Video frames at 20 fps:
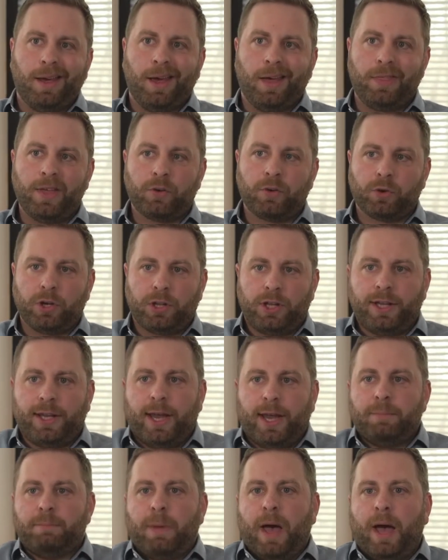and then really
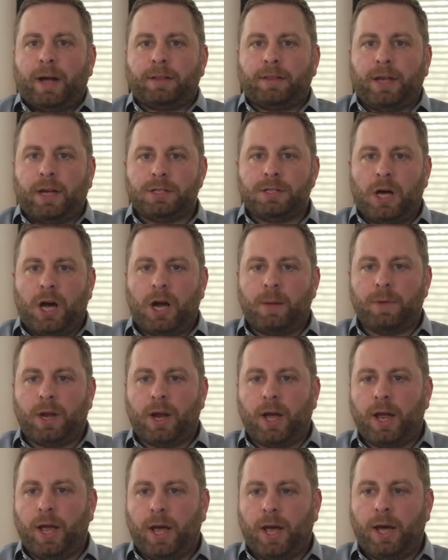gain back that time
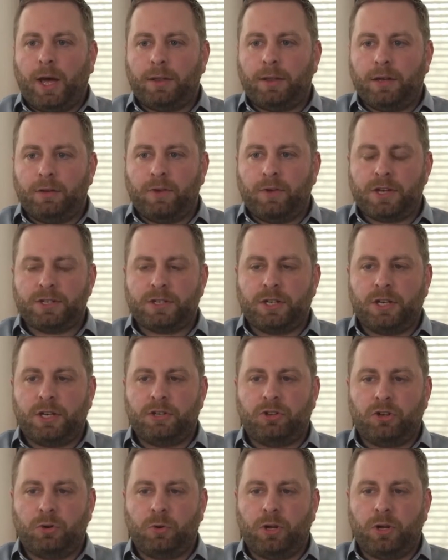that I had invested
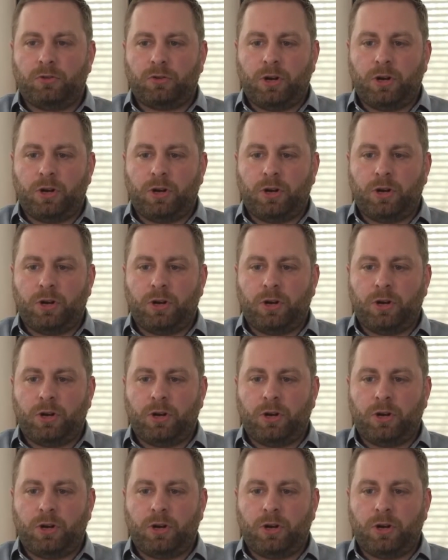into it.